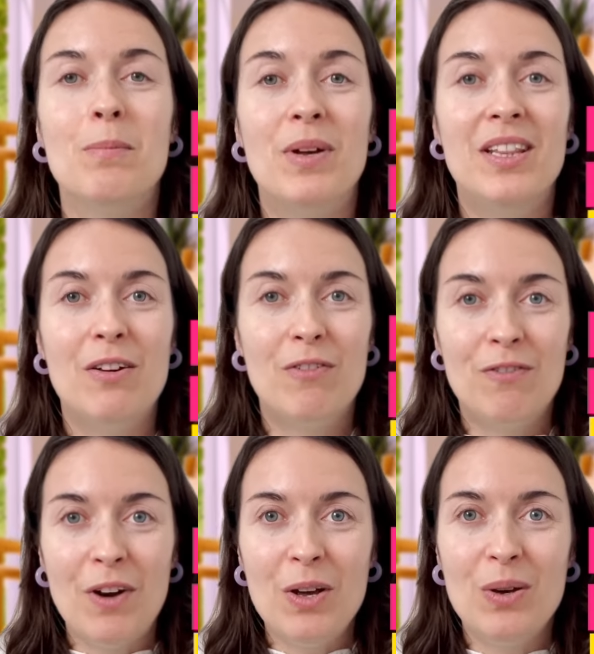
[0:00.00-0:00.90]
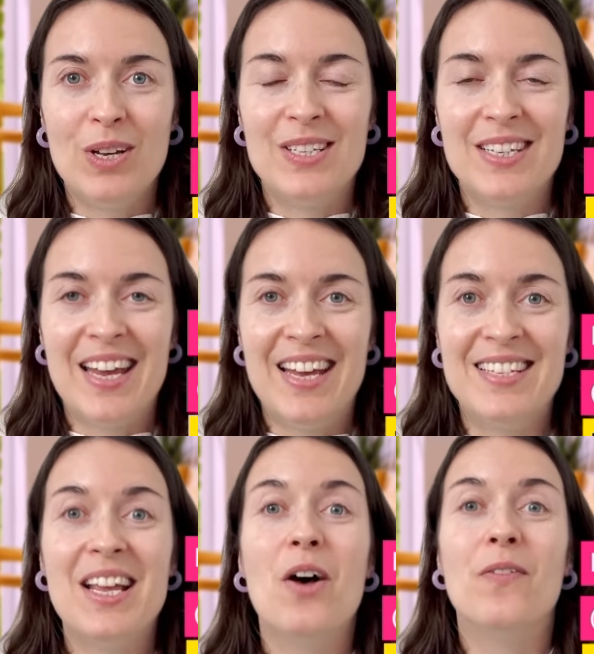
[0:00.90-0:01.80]
but the focus
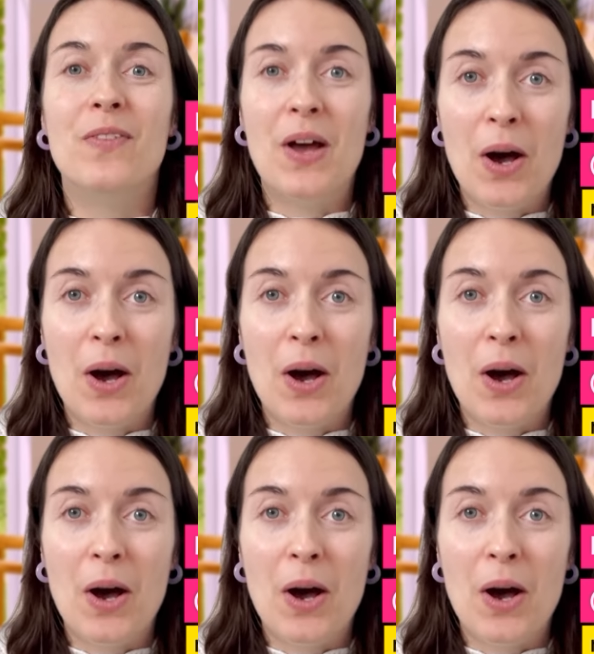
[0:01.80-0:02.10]
is on the